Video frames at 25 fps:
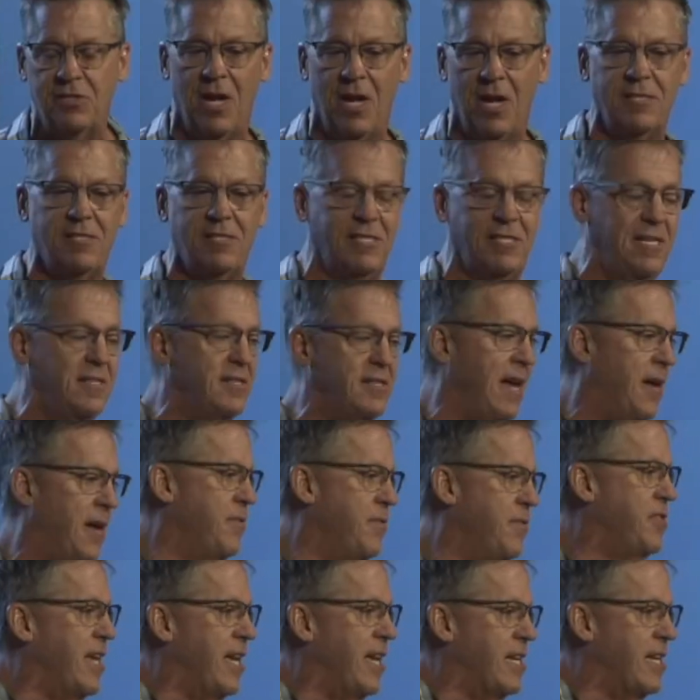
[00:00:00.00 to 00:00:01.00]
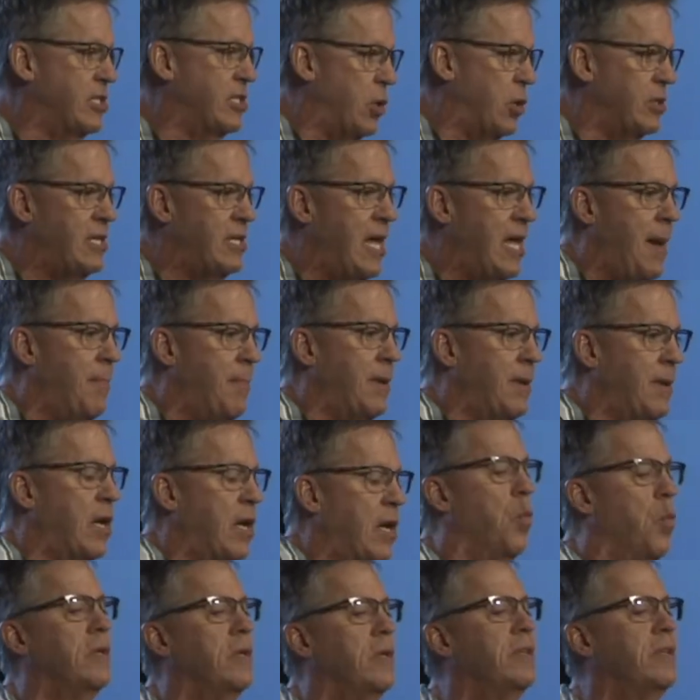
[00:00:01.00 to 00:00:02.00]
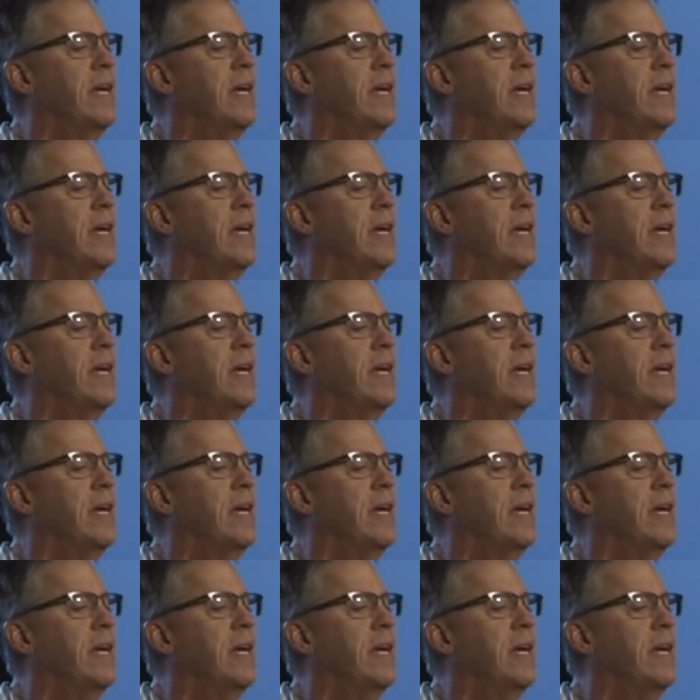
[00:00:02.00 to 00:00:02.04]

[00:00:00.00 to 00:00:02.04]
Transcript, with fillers: God sees everything as though it's happening at one